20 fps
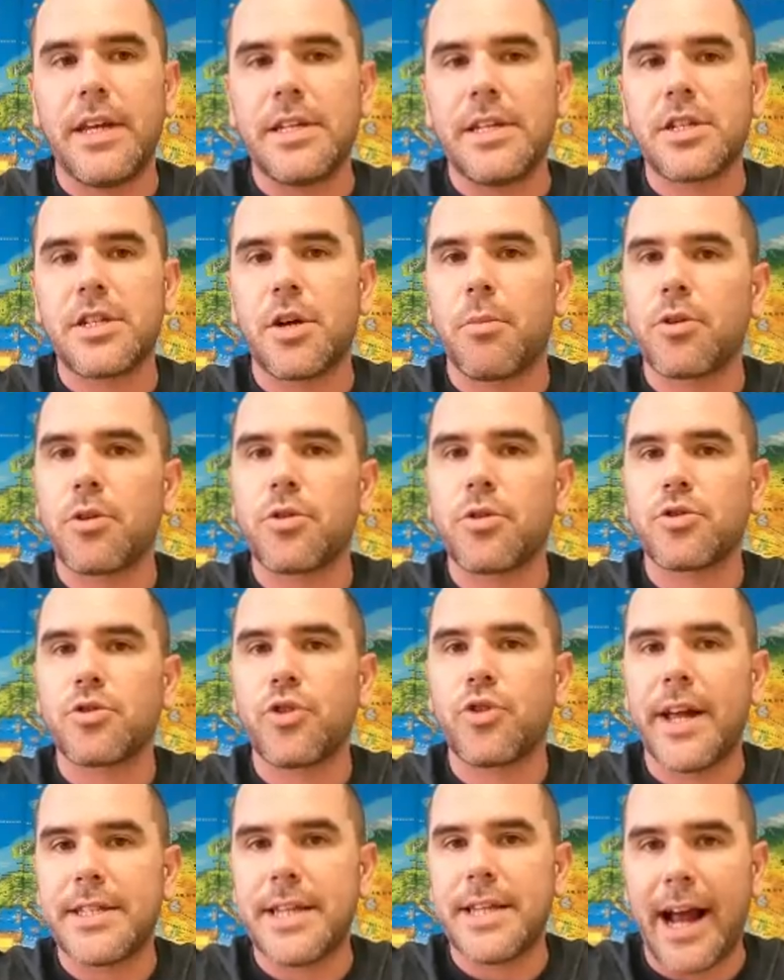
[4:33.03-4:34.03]
these commercial
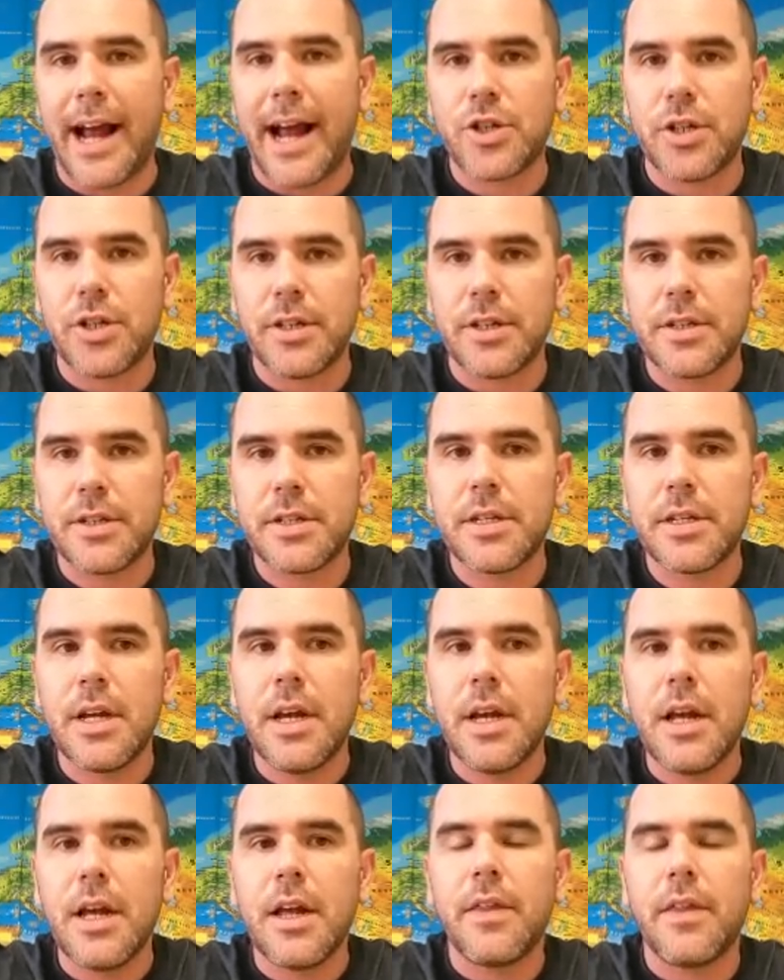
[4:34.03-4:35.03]
transactions,
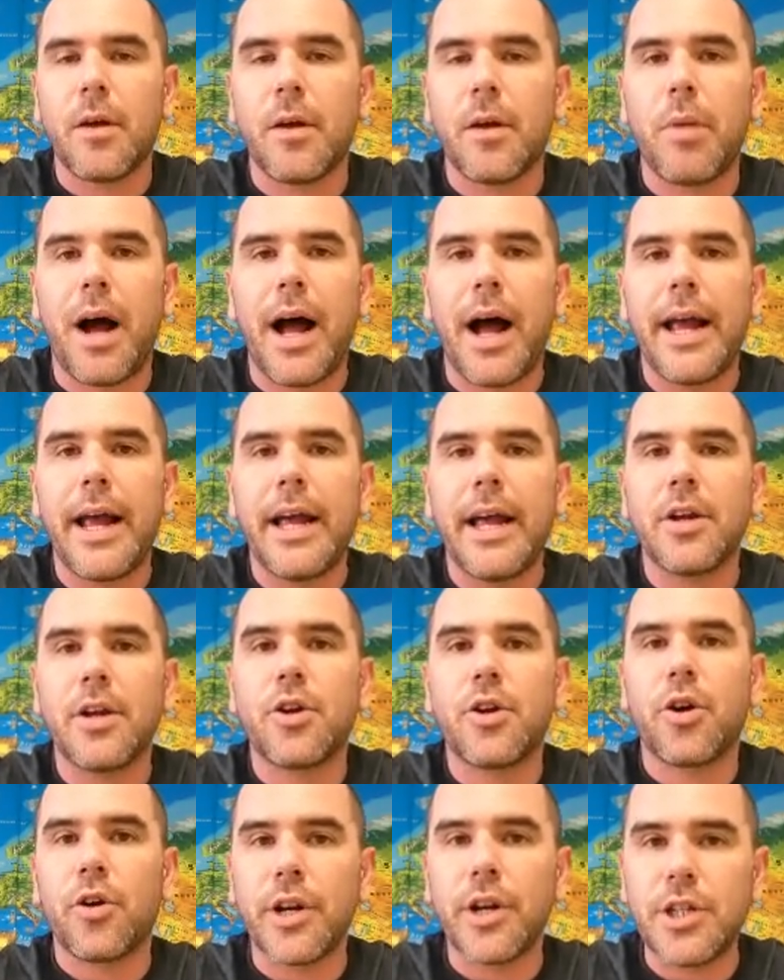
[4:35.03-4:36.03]
thereby
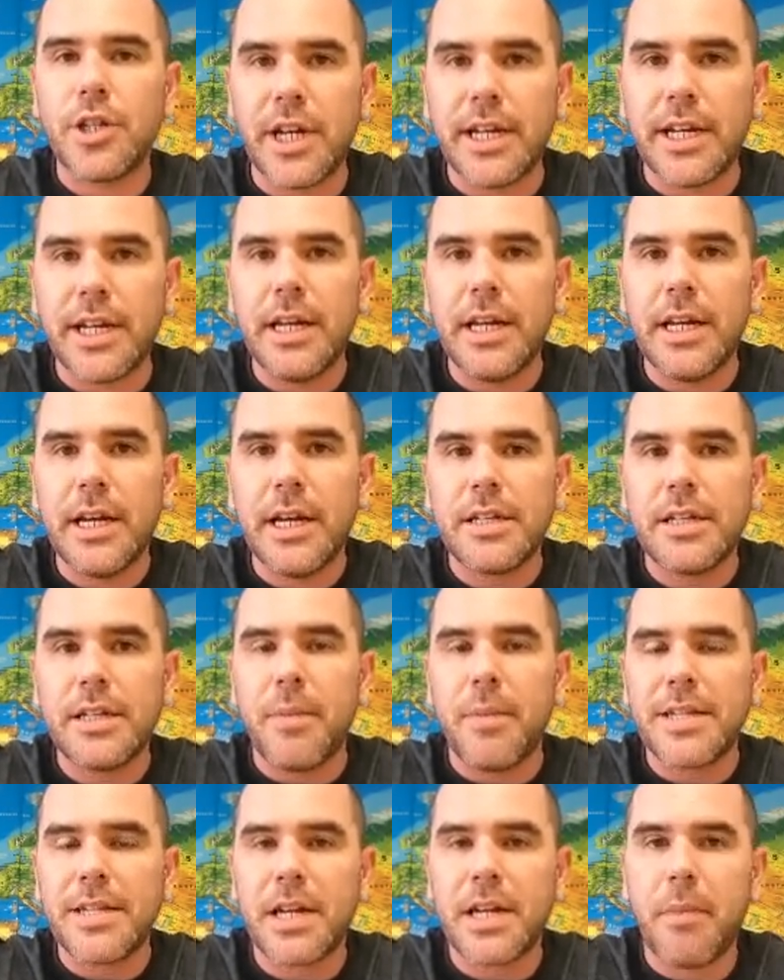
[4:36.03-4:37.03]
encouraging
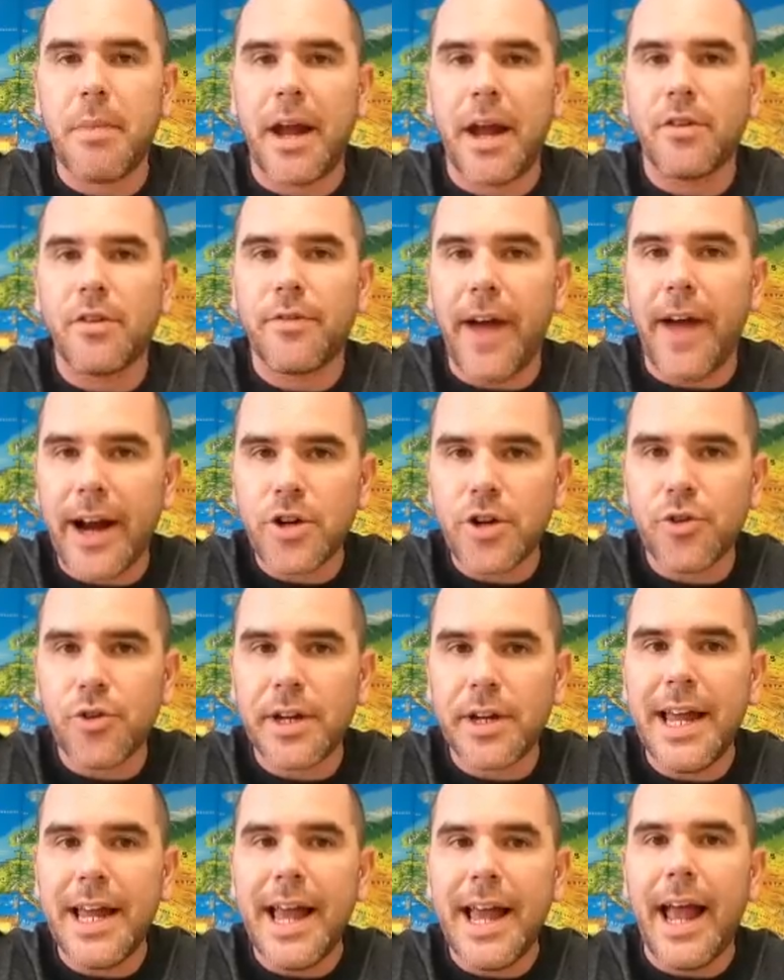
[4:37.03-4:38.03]
domestic
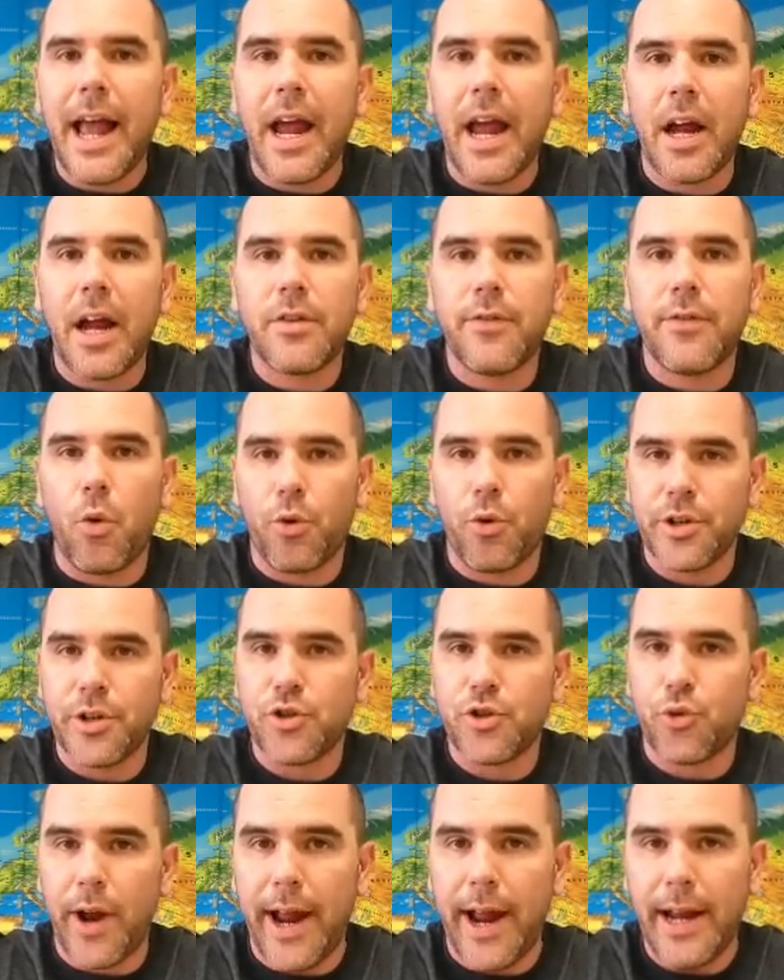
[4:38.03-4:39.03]
manufacturing and
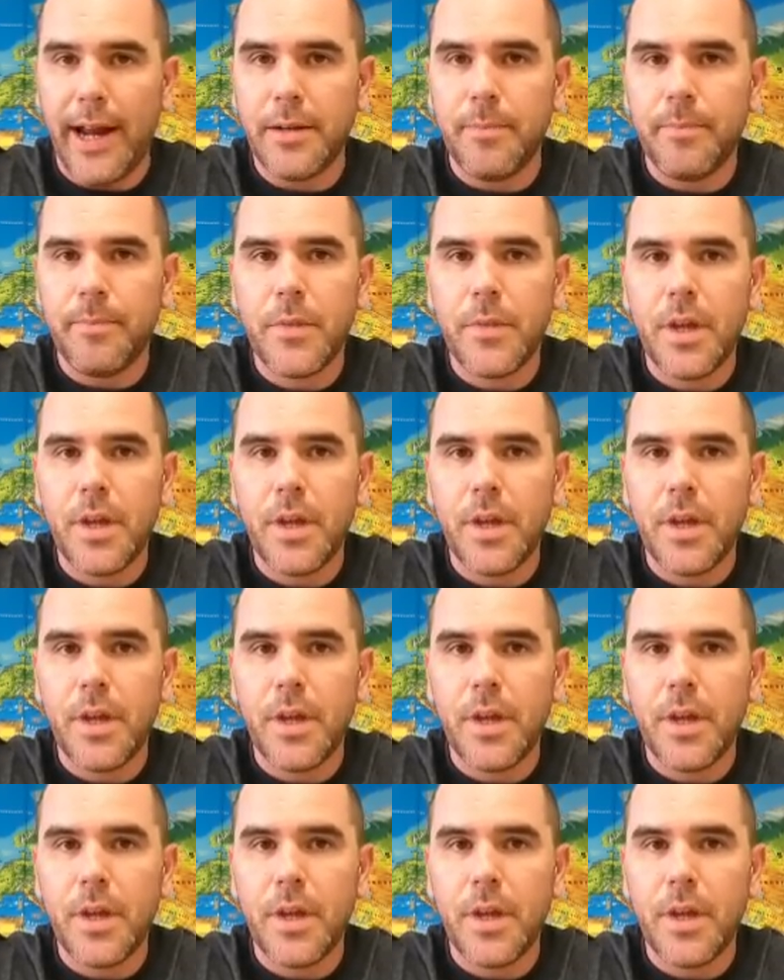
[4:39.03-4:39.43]
foreign trade.